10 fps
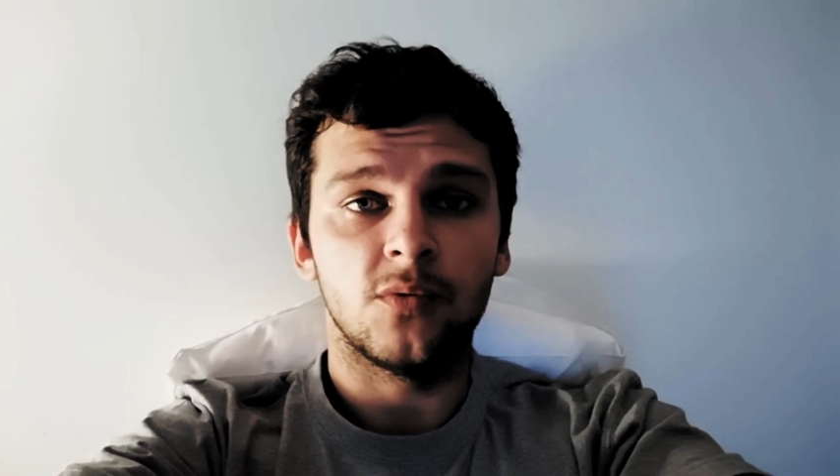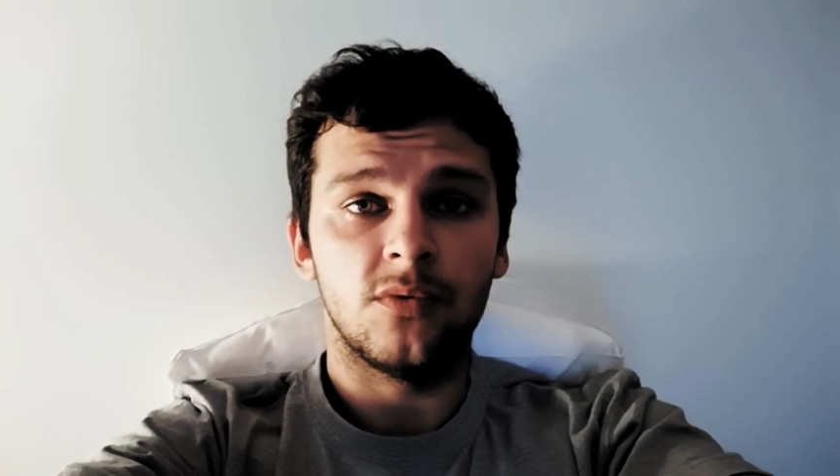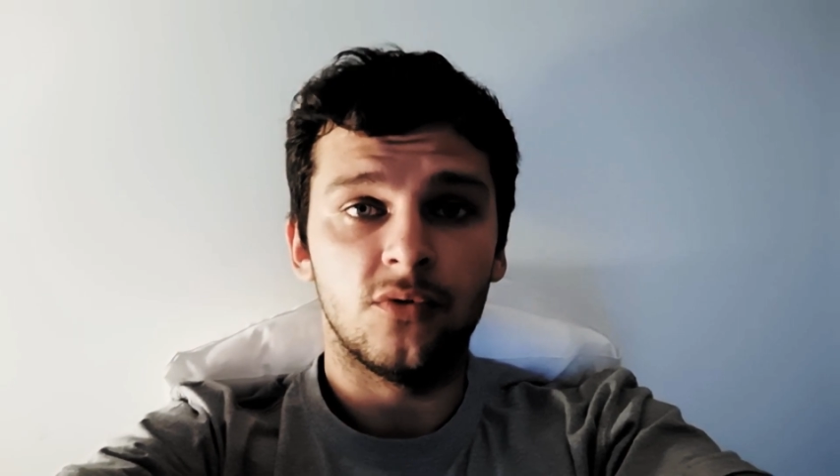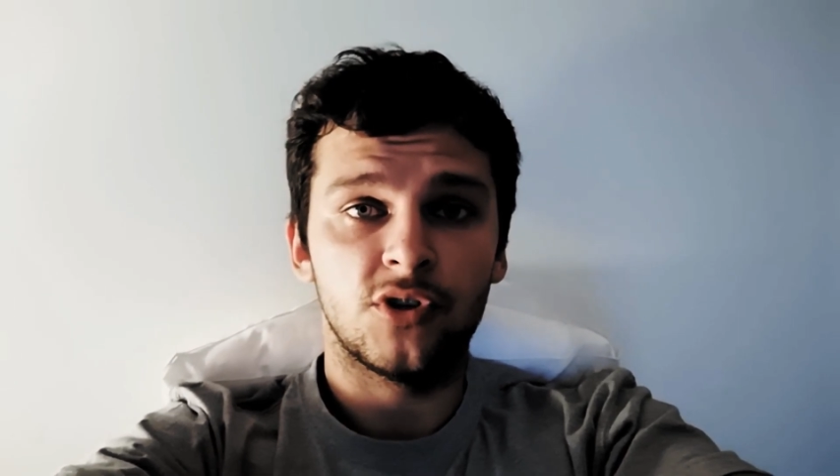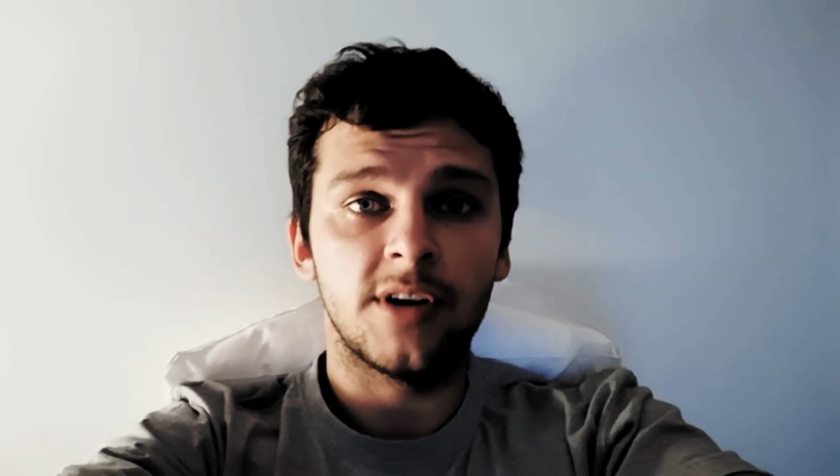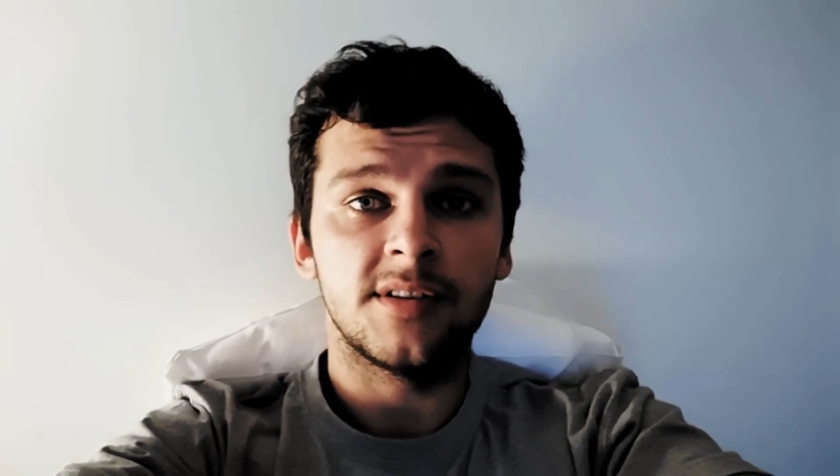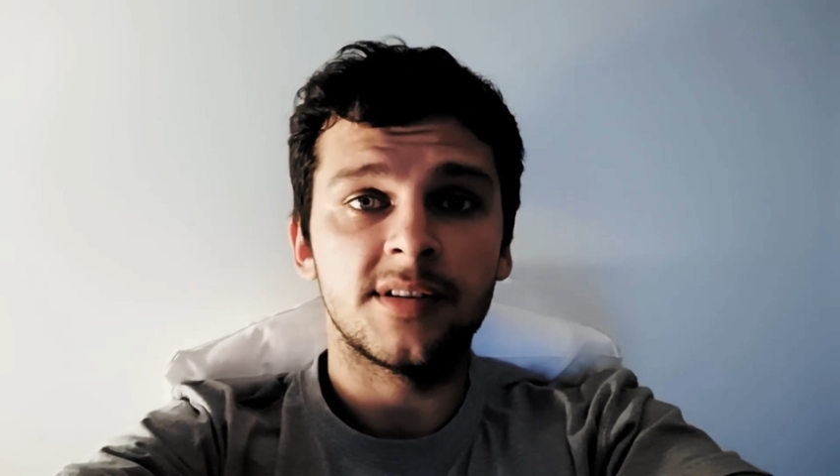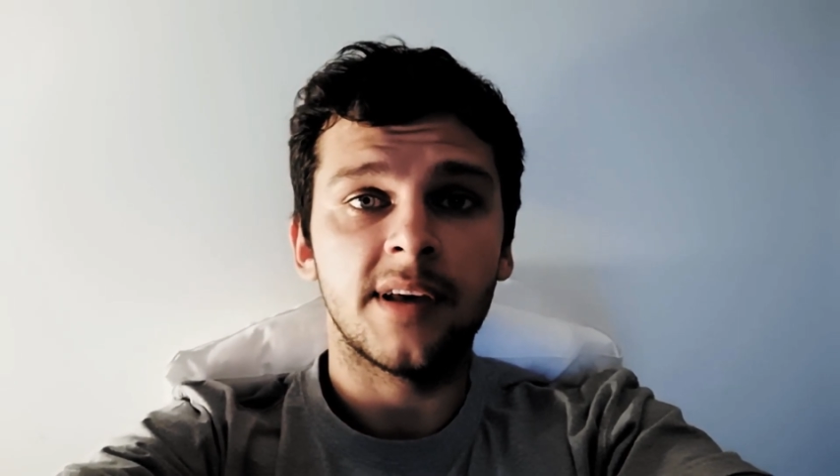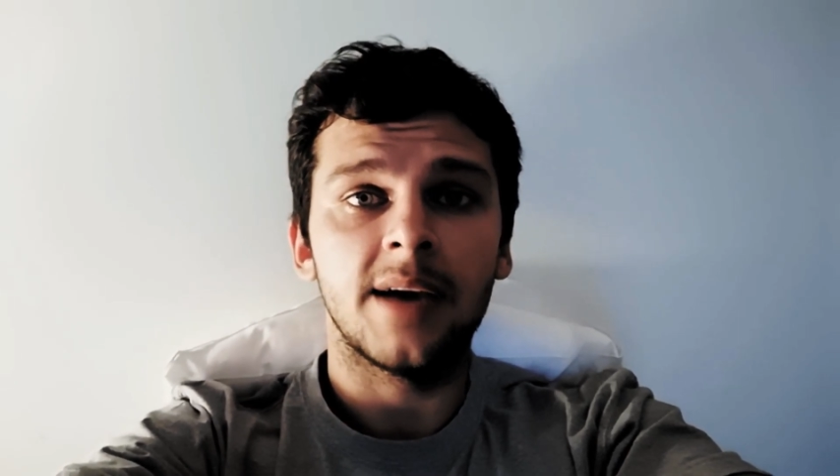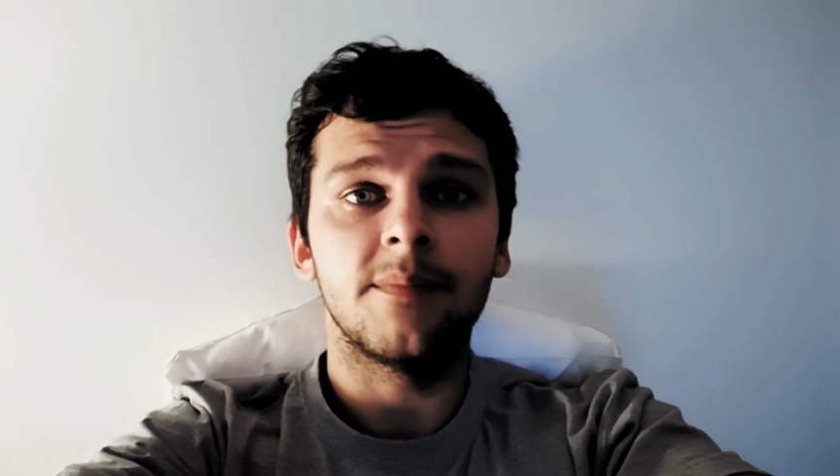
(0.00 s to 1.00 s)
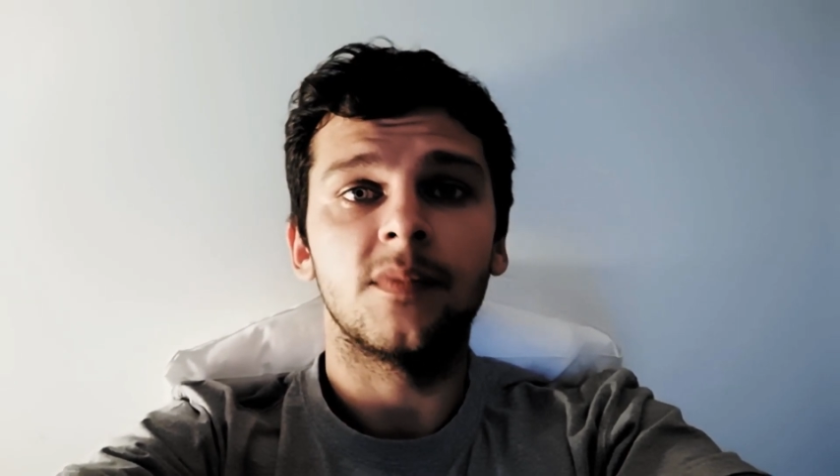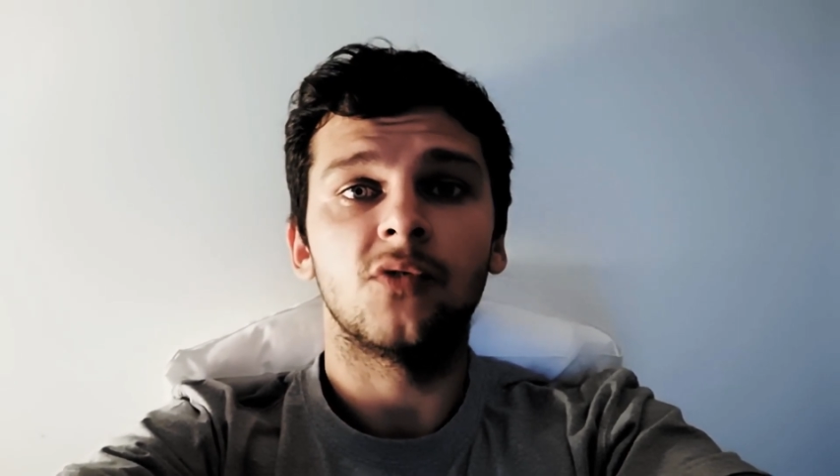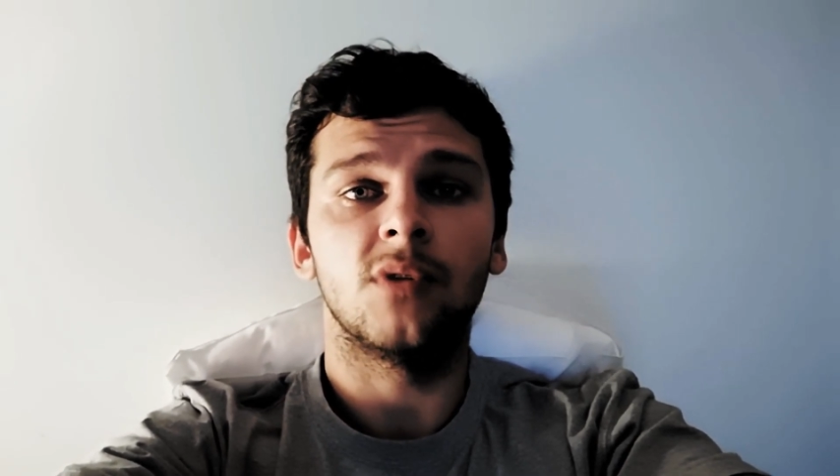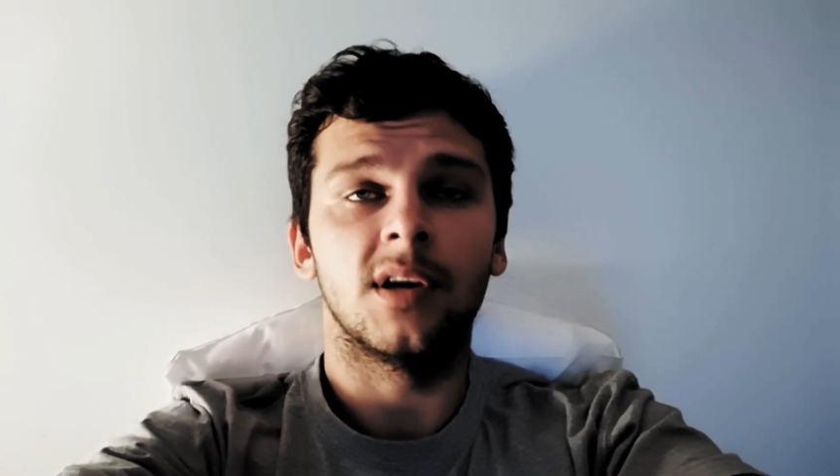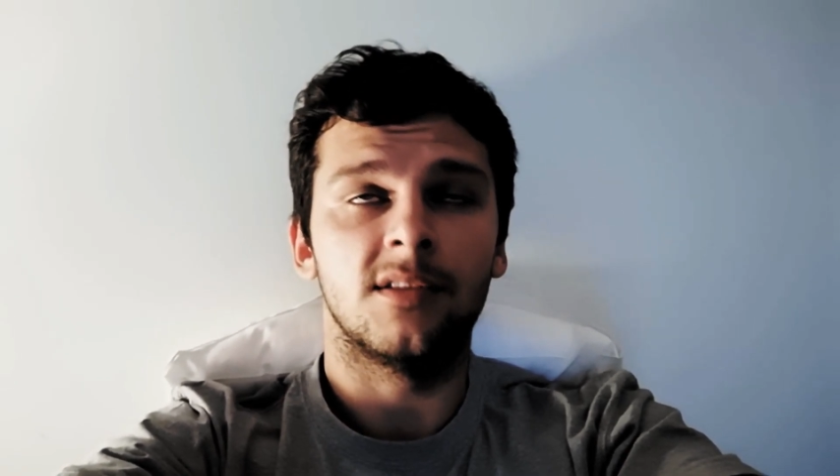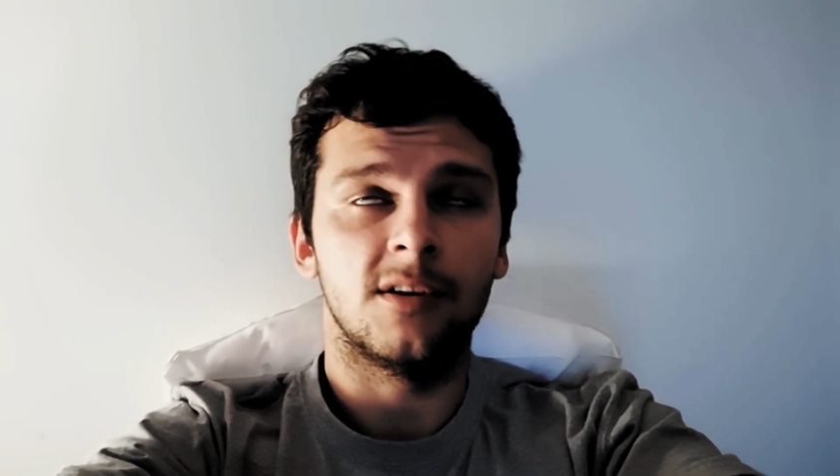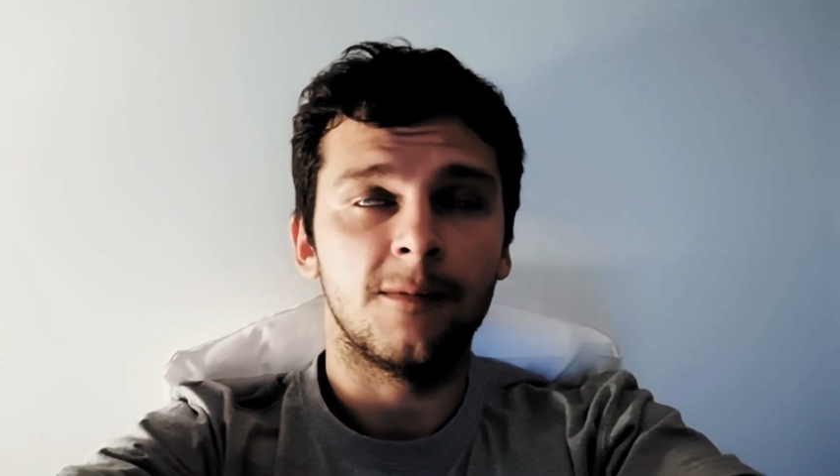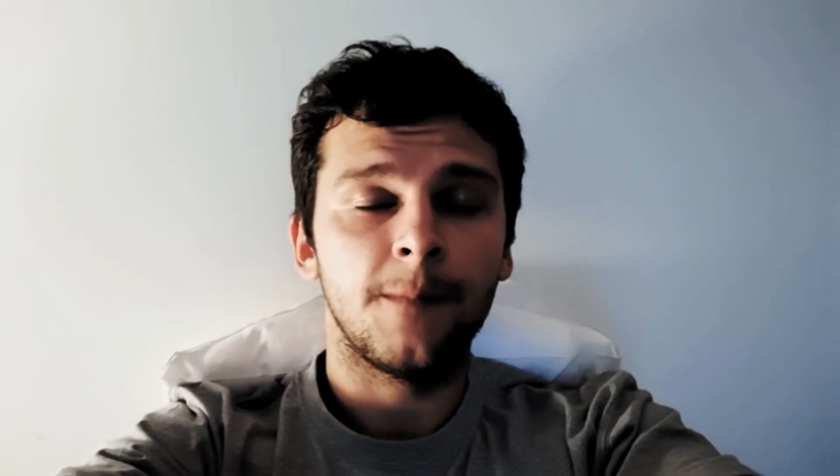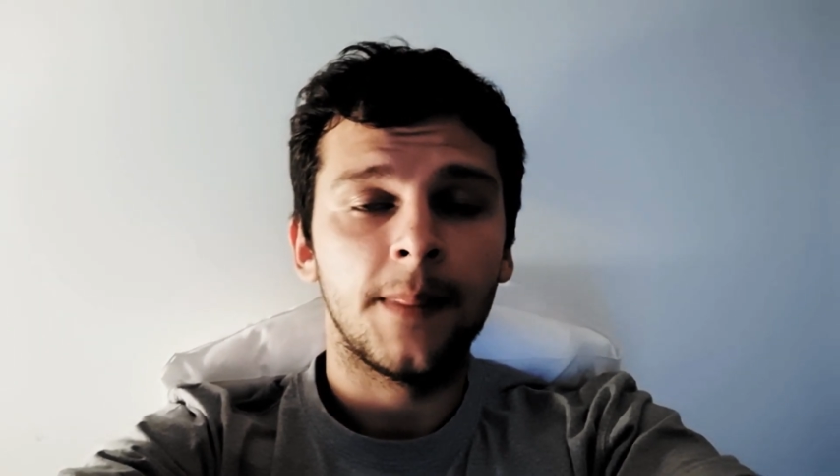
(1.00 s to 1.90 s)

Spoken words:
to share this time together.